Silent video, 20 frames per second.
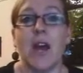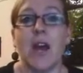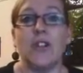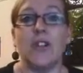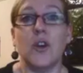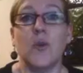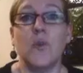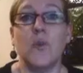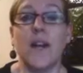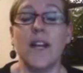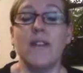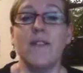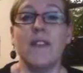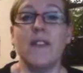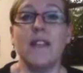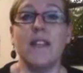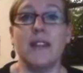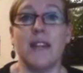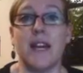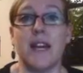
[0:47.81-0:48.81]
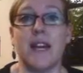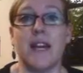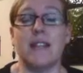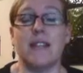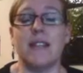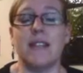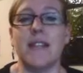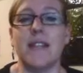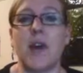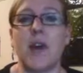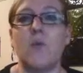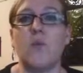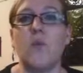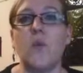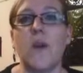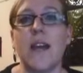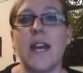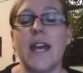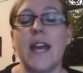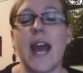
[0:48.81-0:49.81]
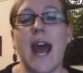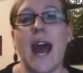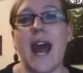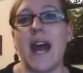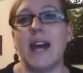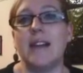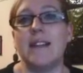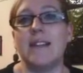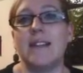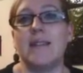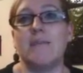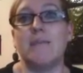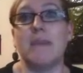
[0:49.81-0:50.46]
So one of the things that we as